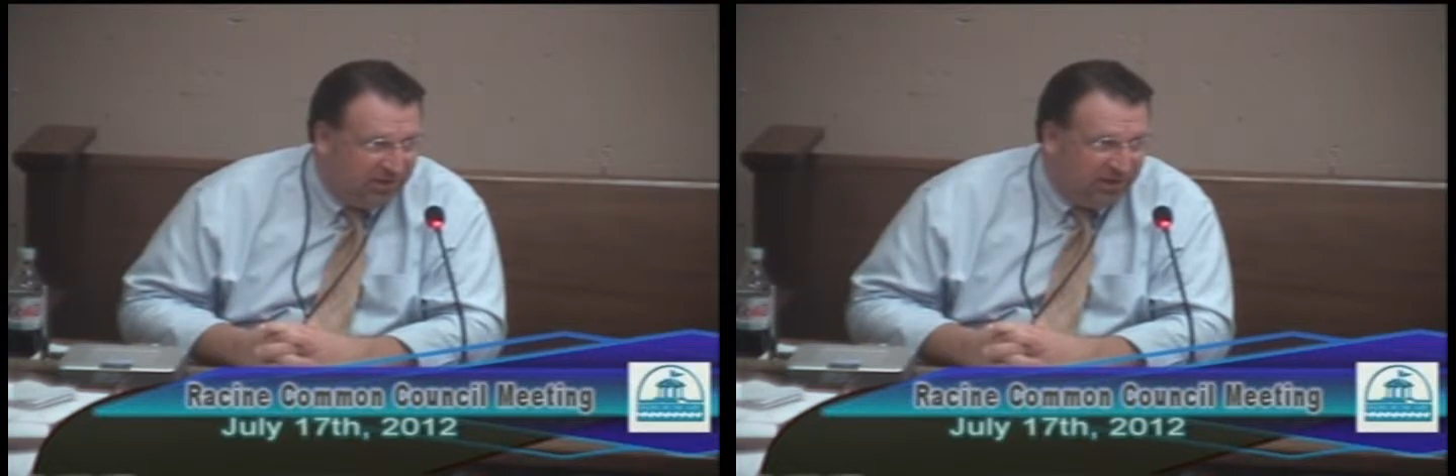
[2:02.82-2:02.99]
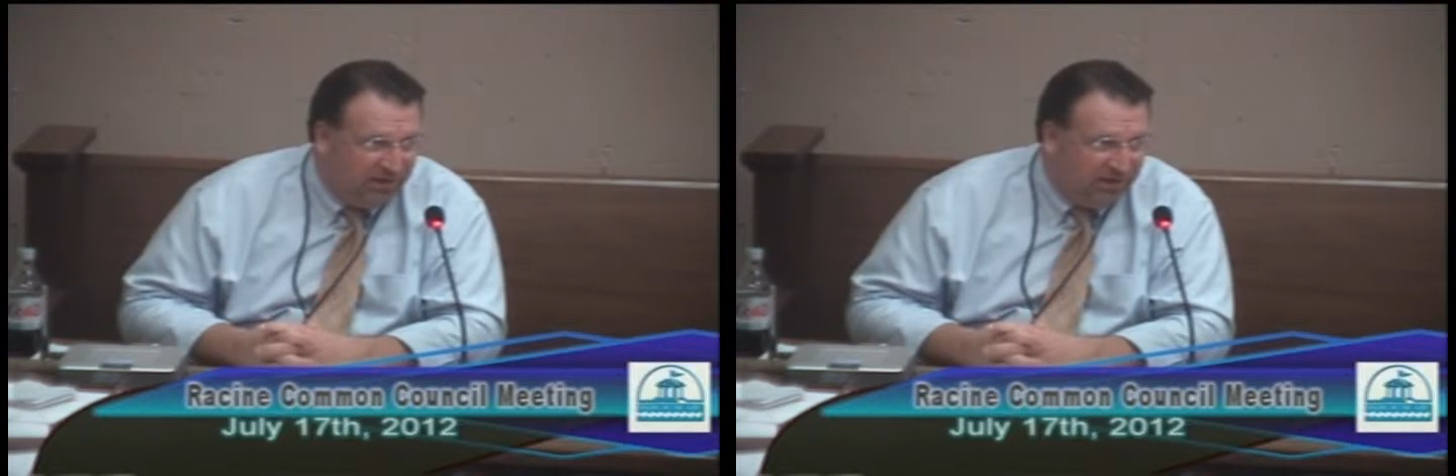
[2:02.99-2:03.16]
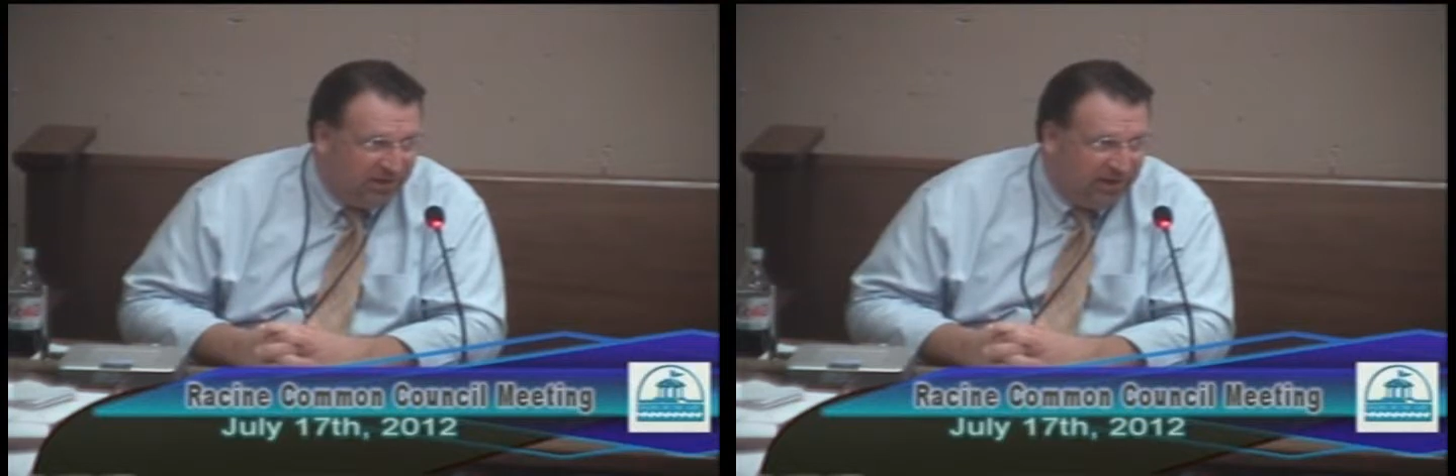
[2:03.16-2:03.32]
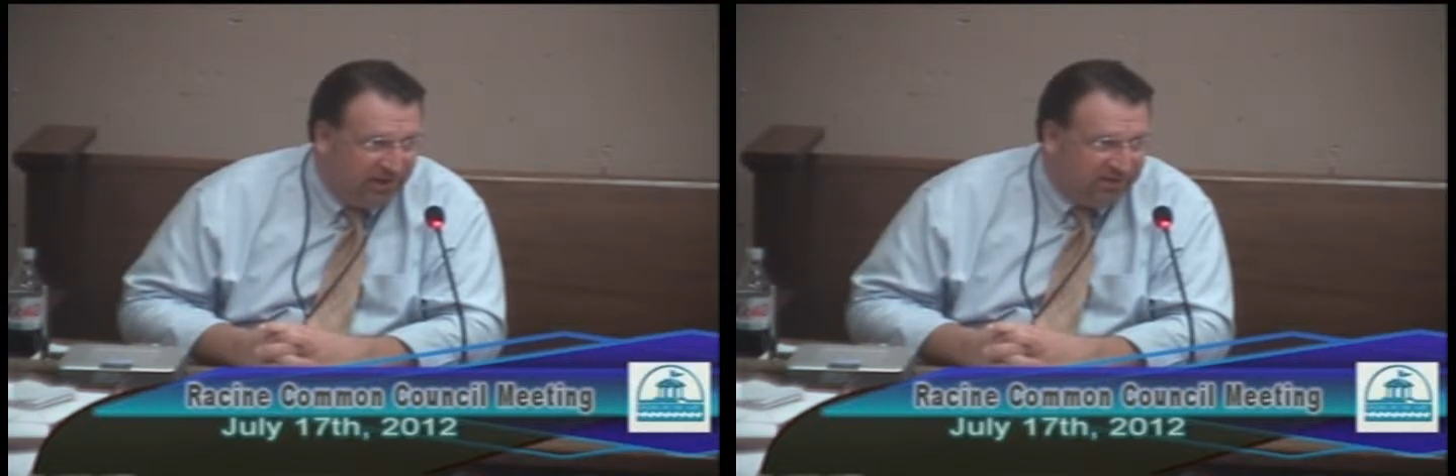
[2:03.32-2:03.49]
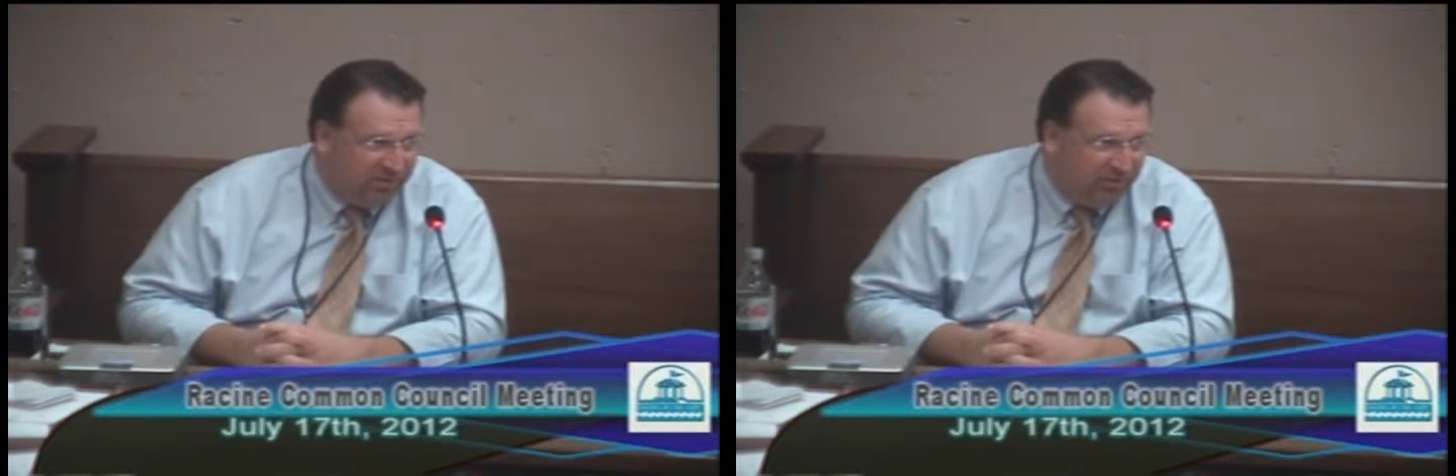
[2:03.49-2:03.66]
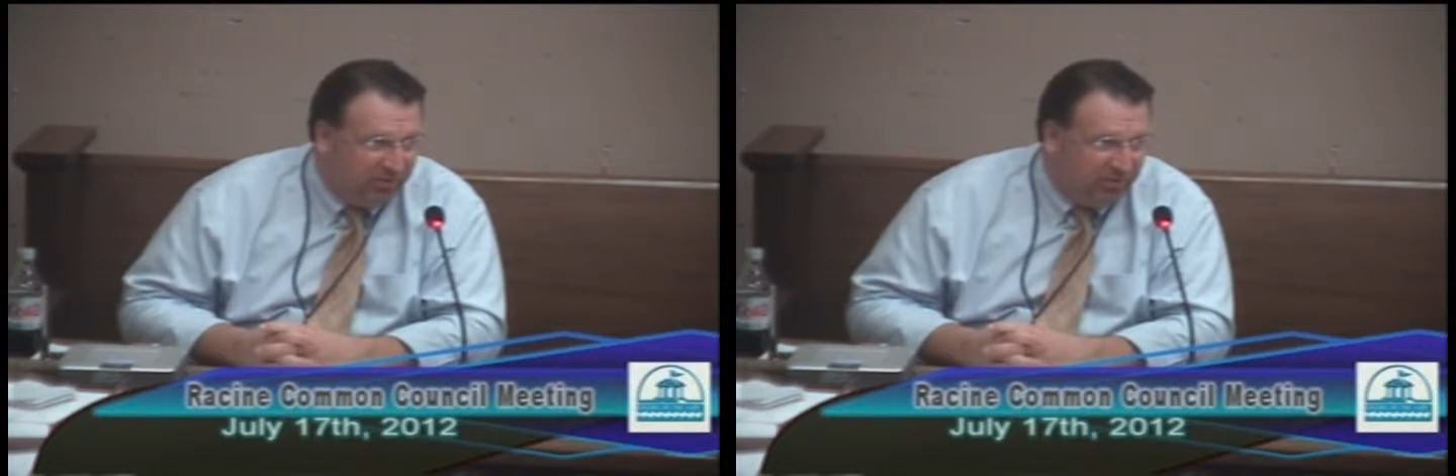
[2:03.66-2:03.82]
again to ask
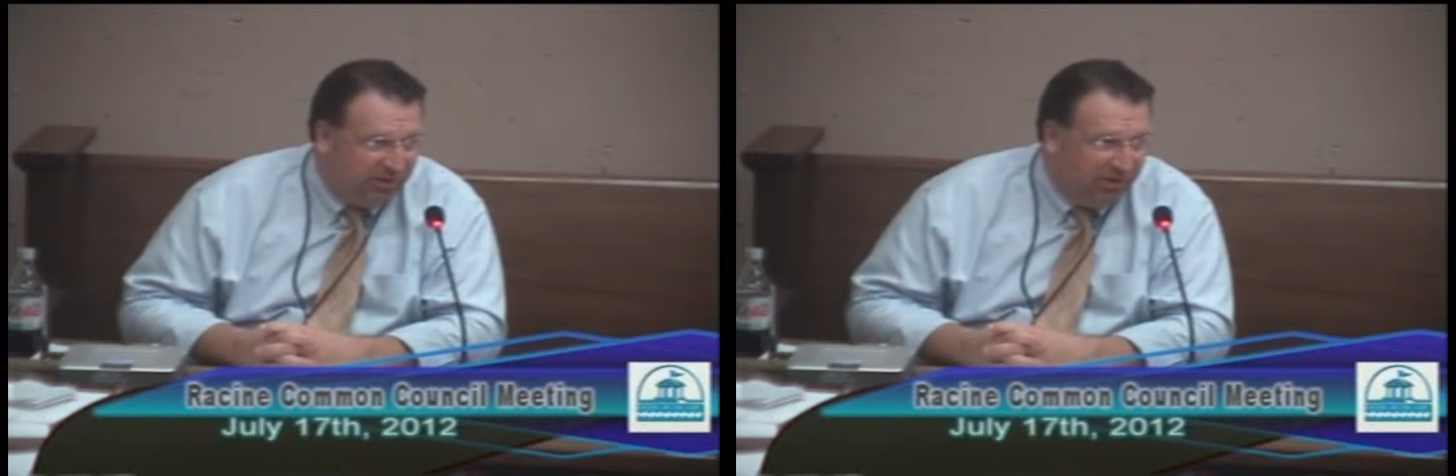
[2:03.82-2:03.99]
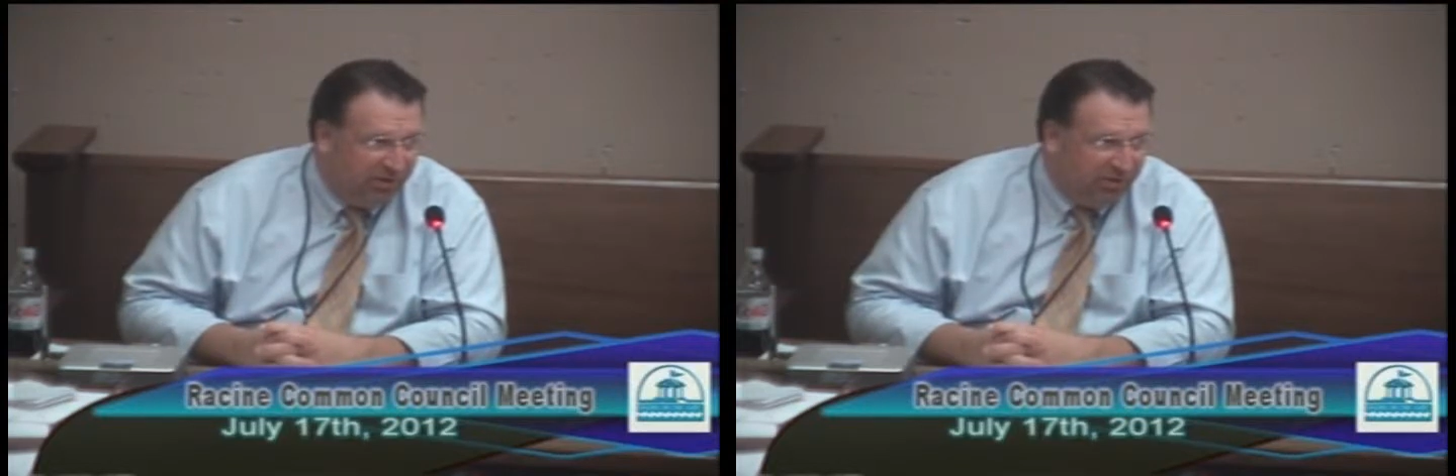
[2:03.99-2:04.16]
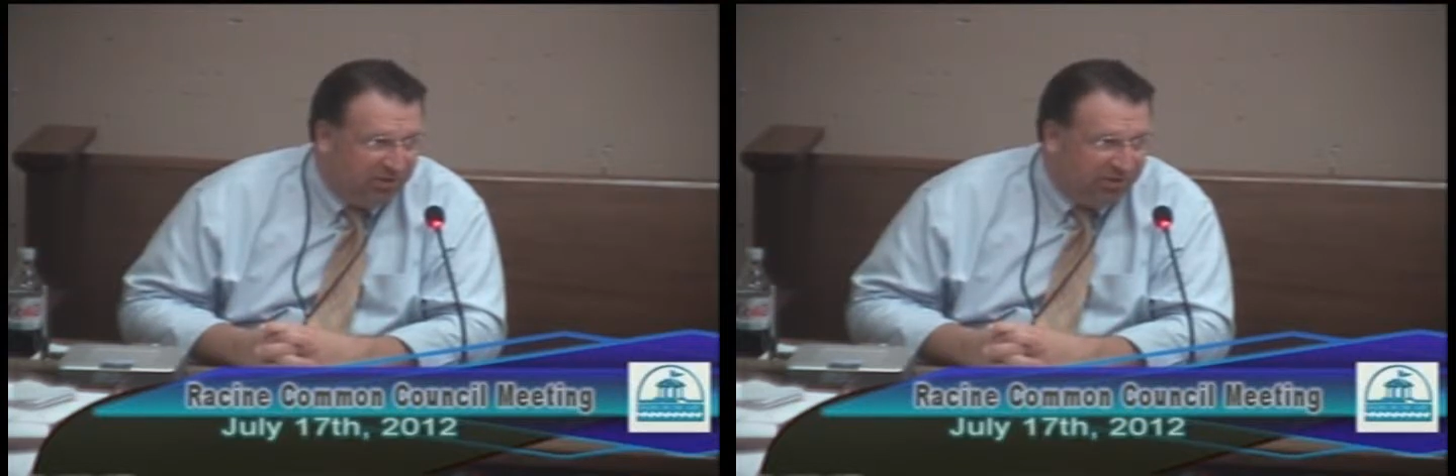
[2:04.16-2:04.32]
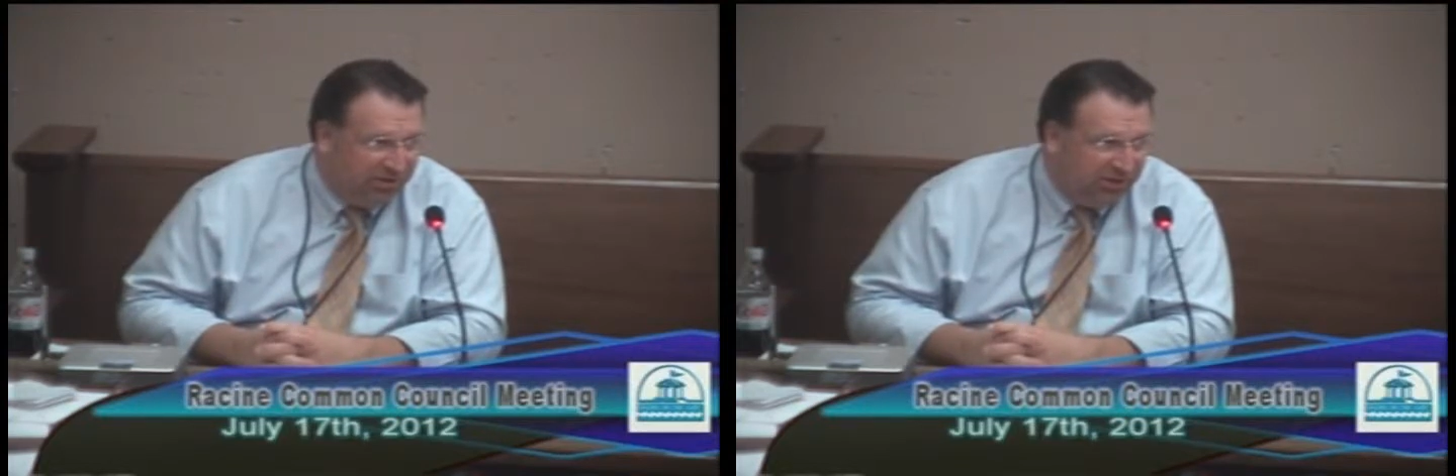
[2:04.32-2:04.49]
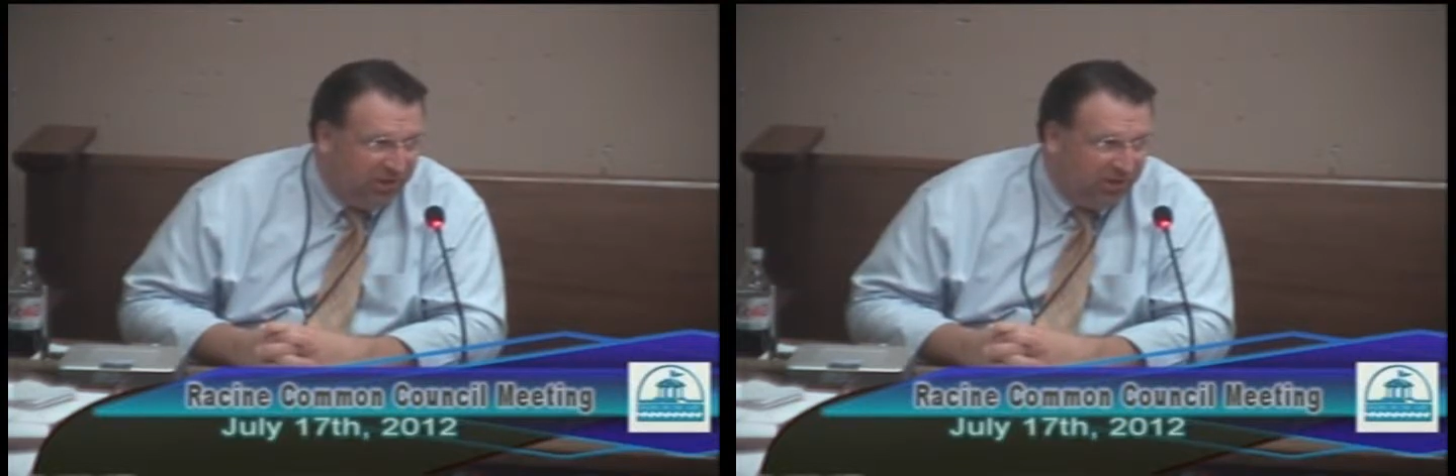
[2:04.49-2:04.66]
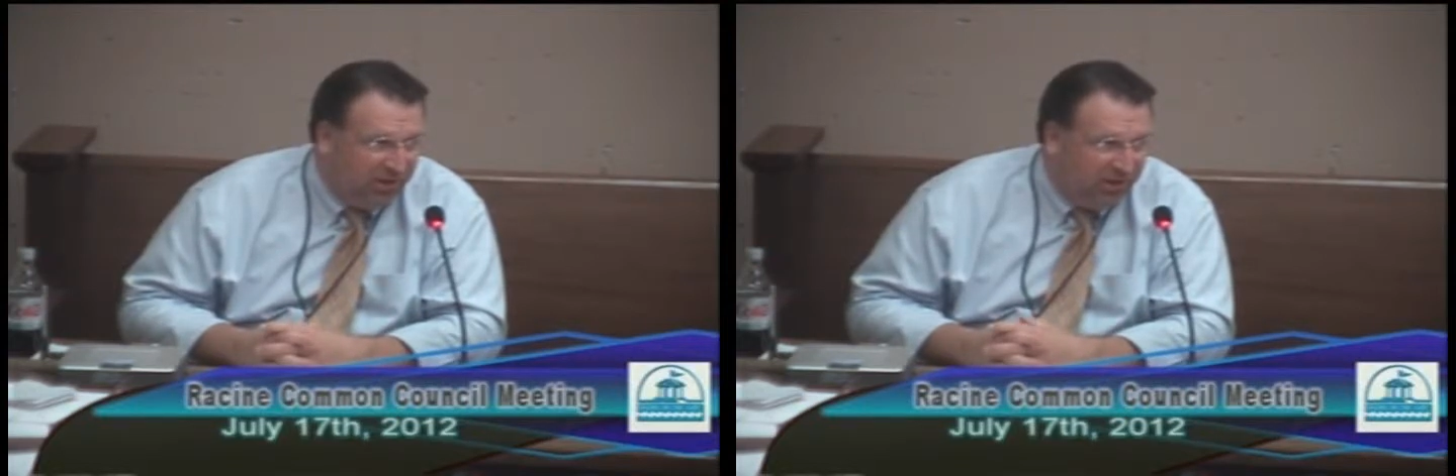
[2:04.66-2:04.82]
them to
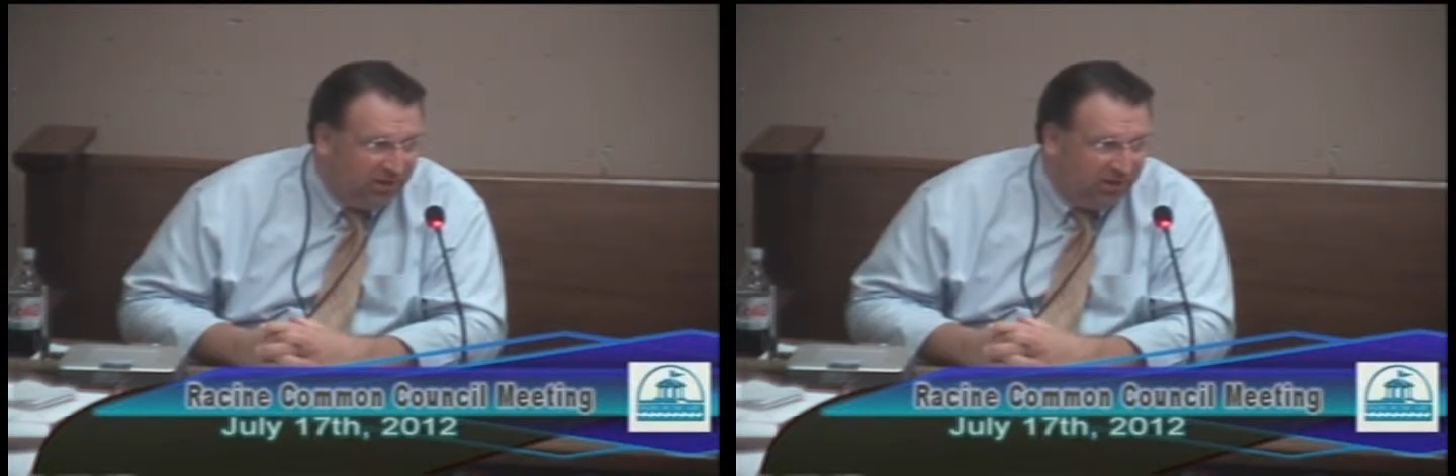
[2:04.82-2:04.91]
renegotiate,